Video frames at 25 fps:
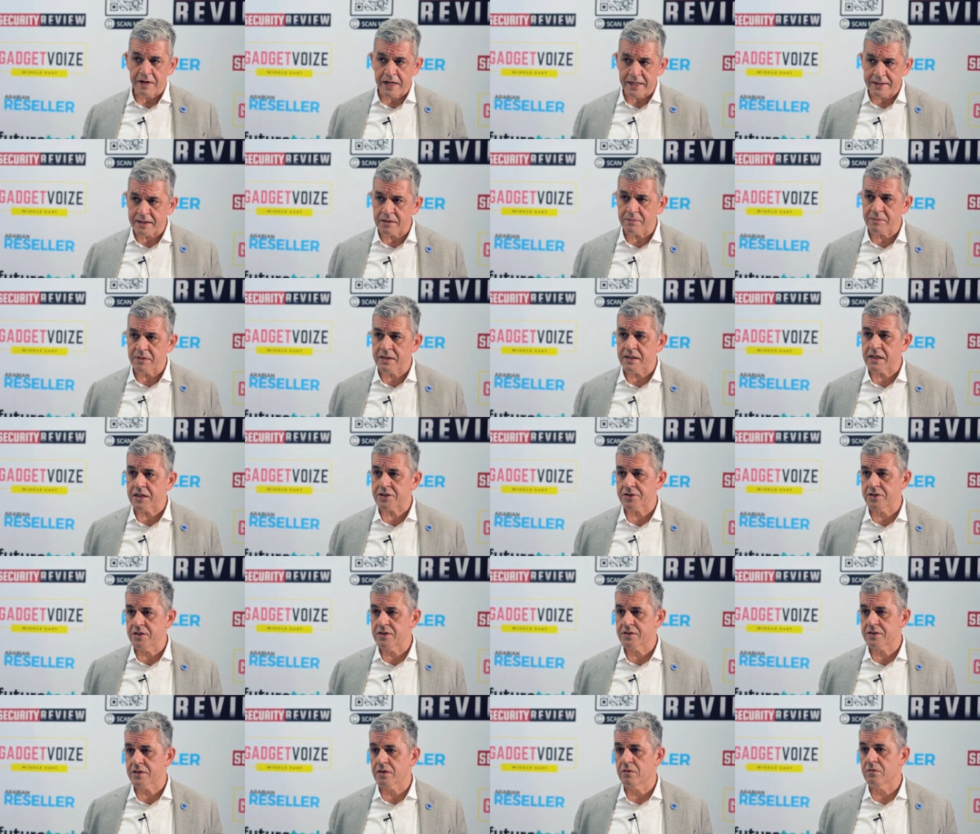file type
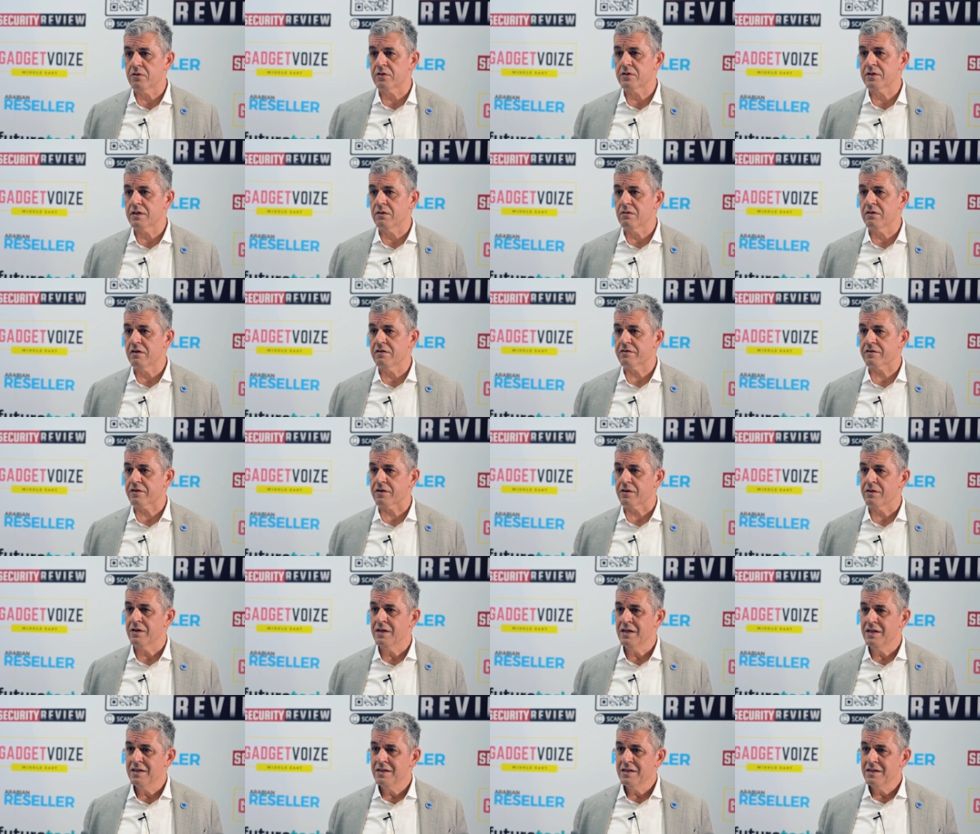detection and so on.
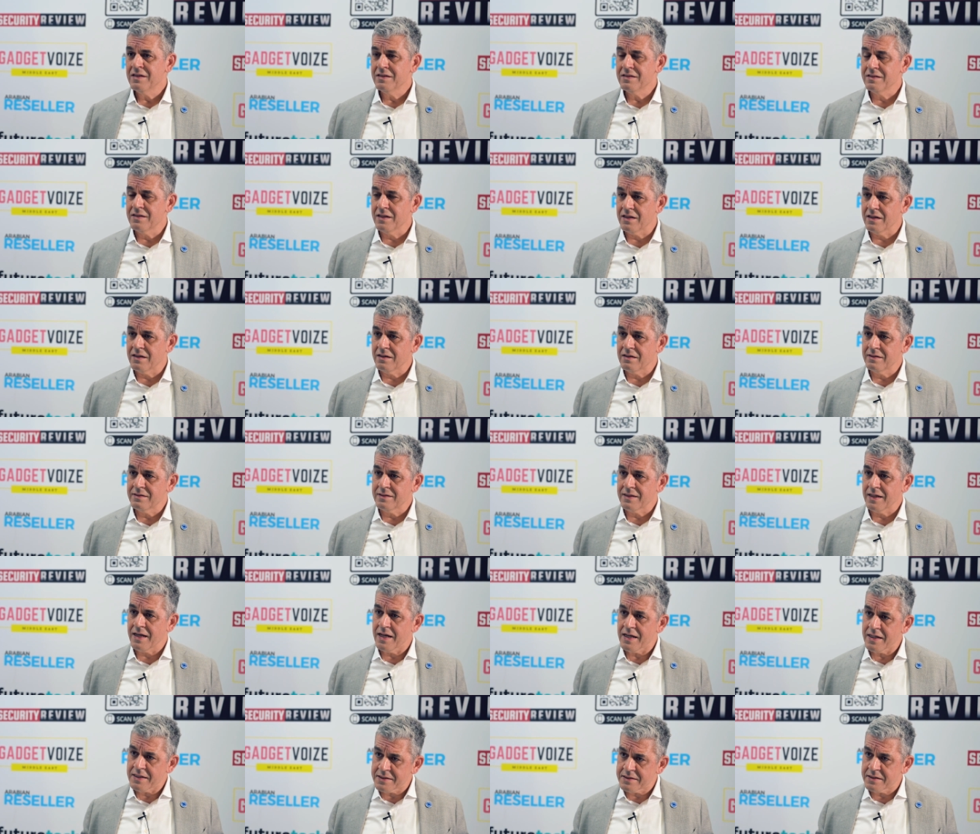However, the
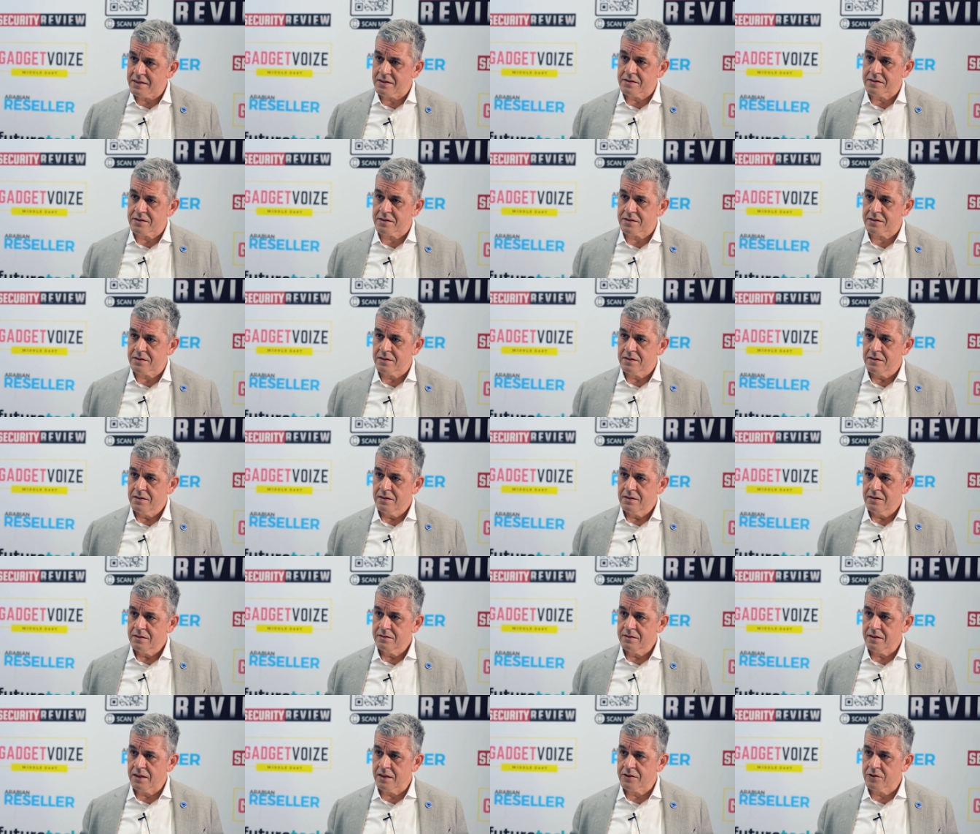the essence
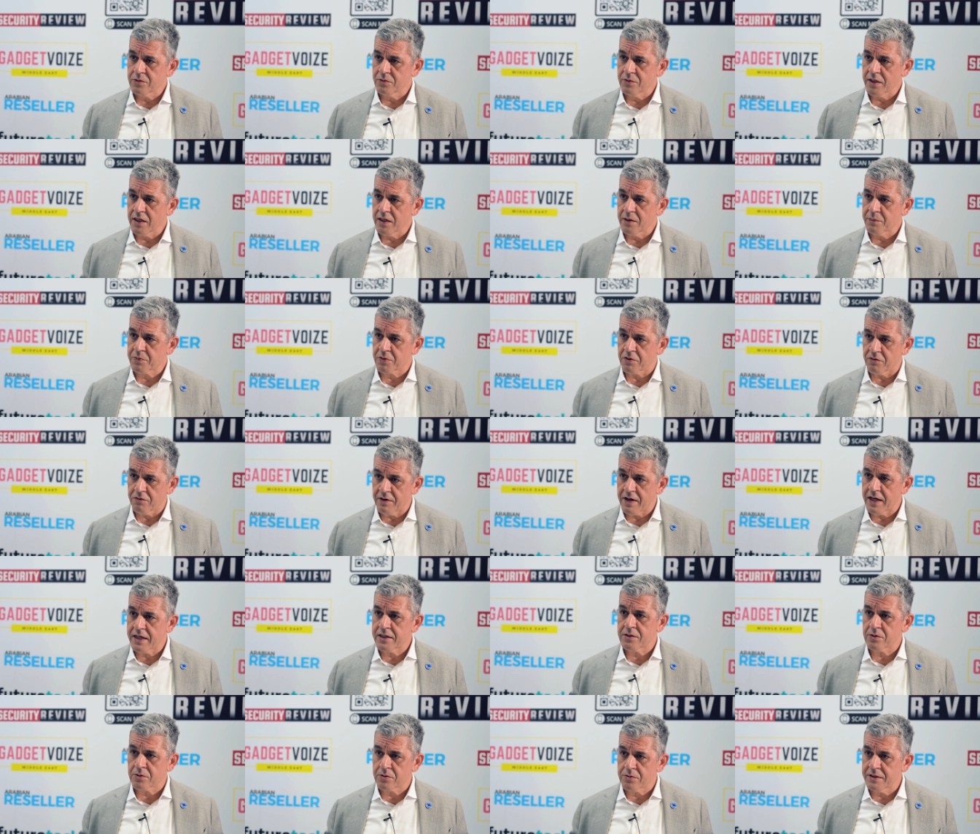that we
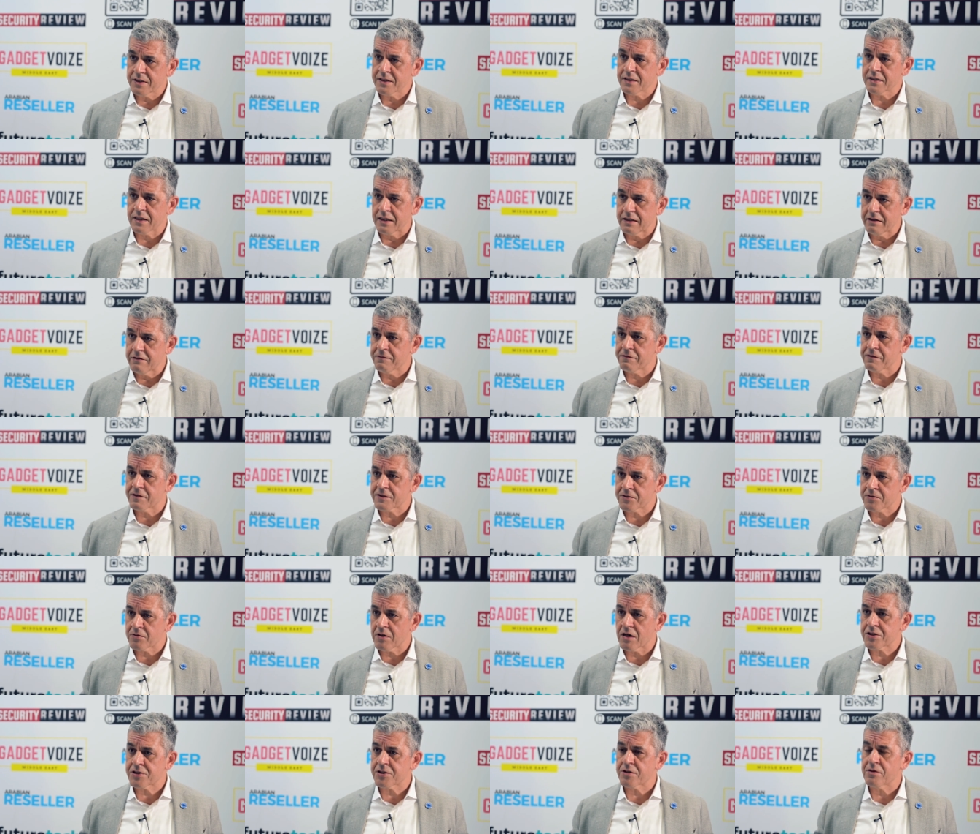provide to critical
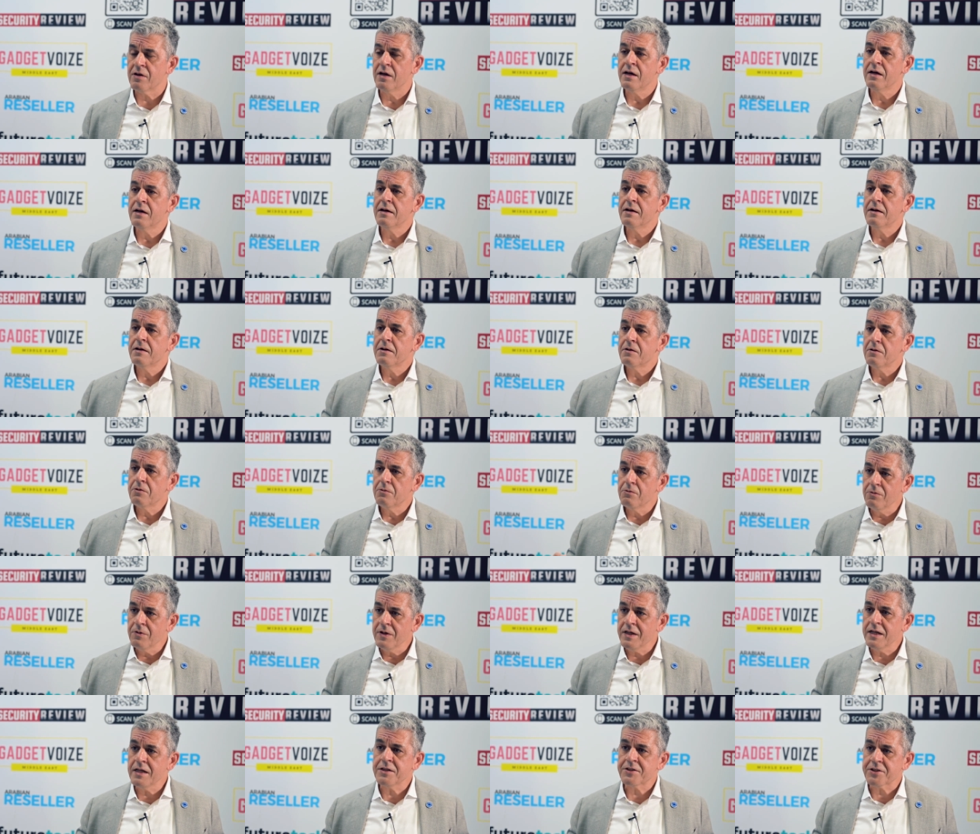infrastructure
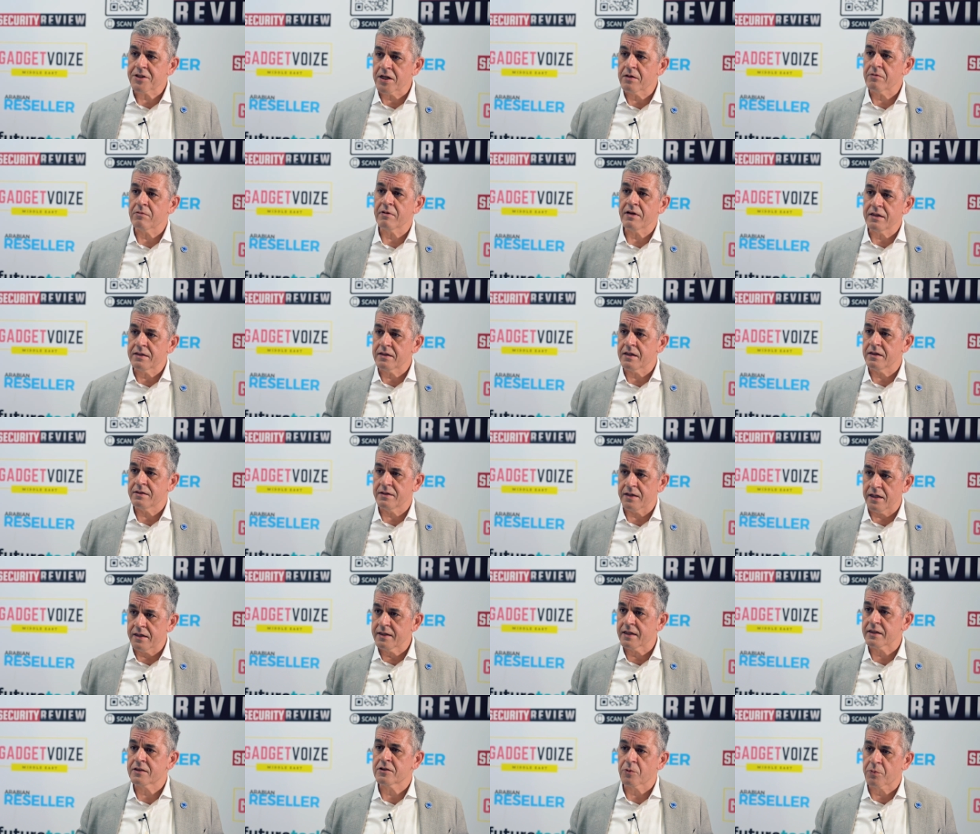regenerate the
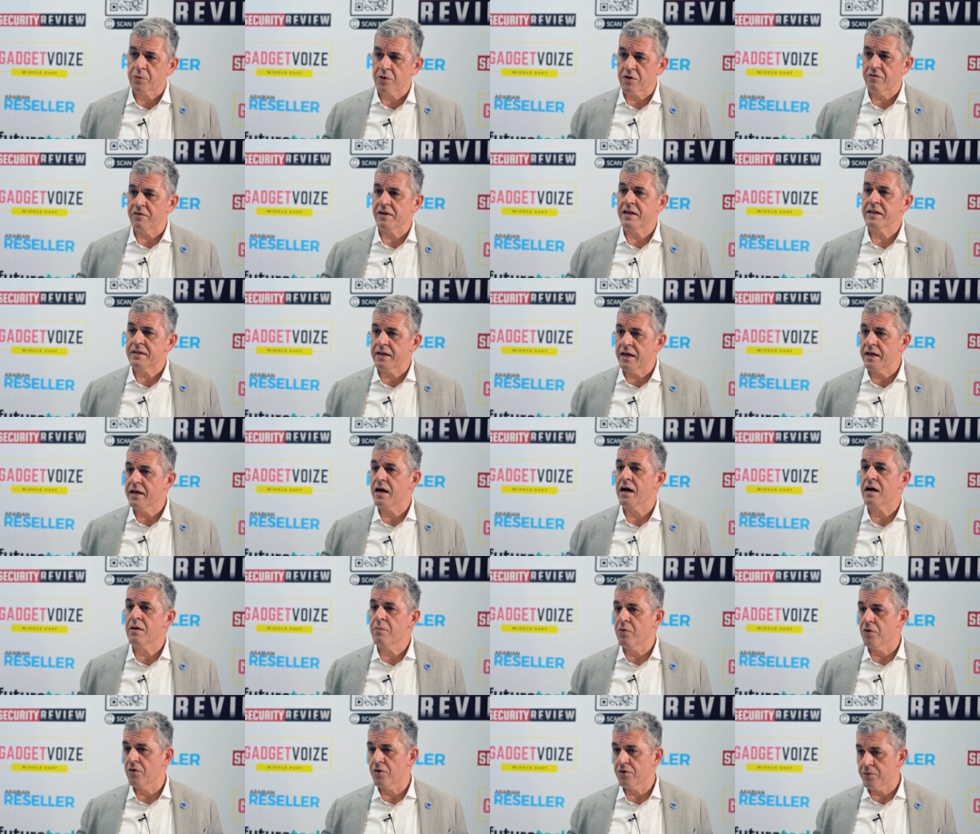data to prevent
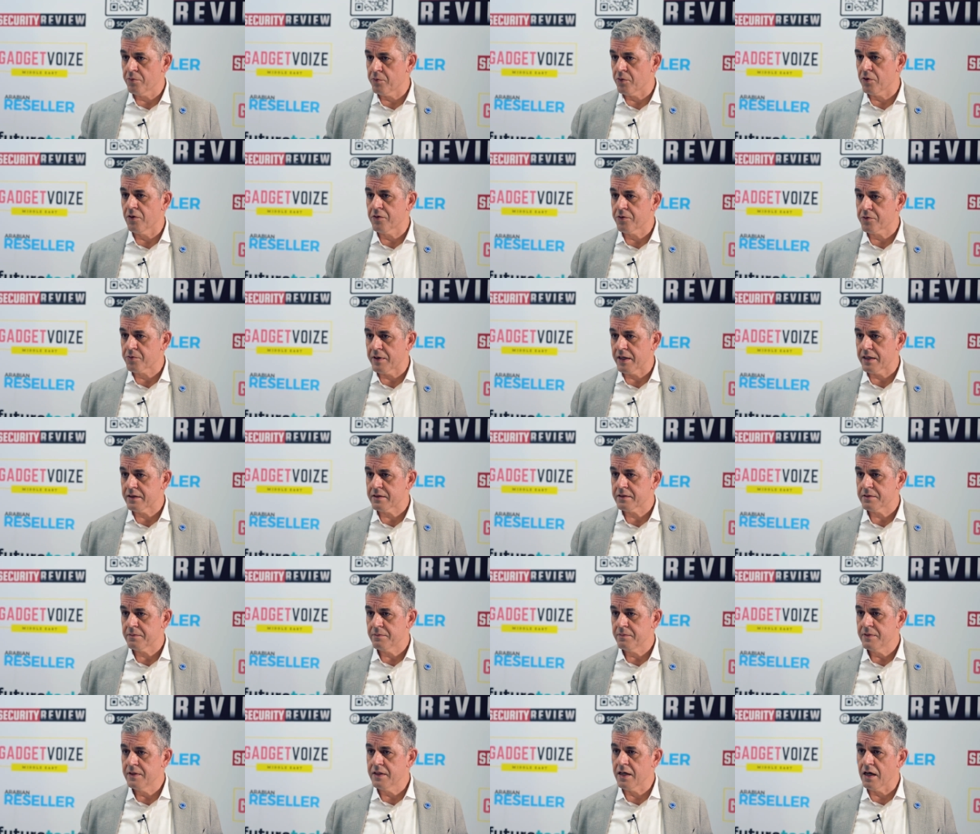ai borne
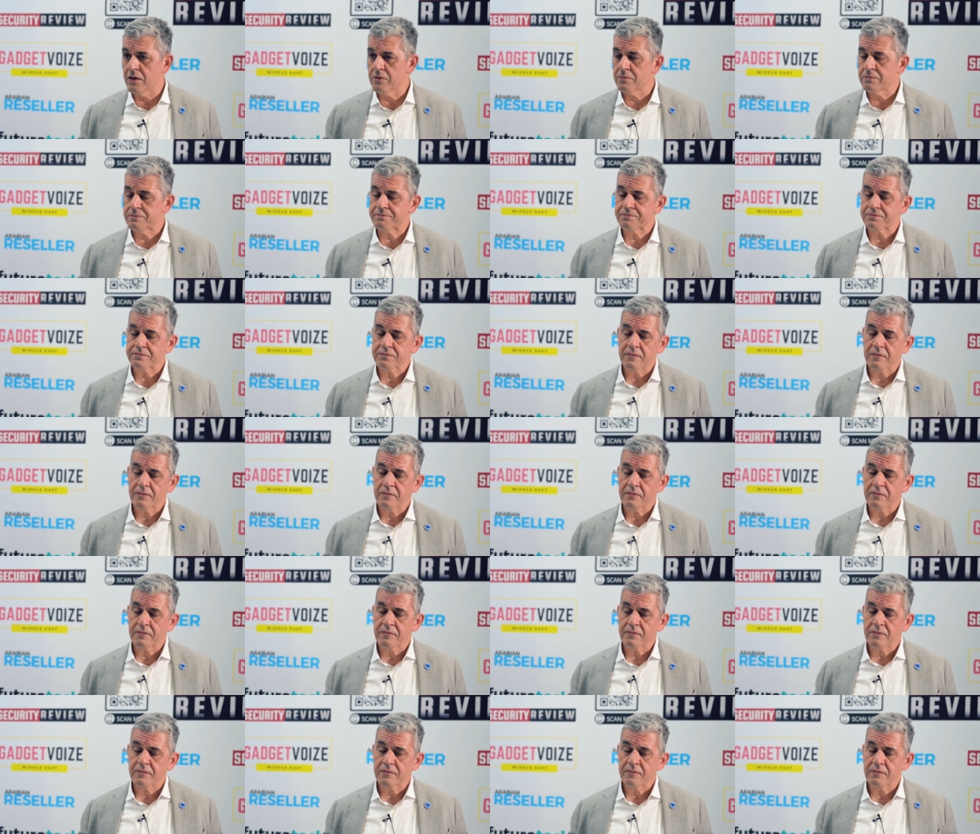threats. Now,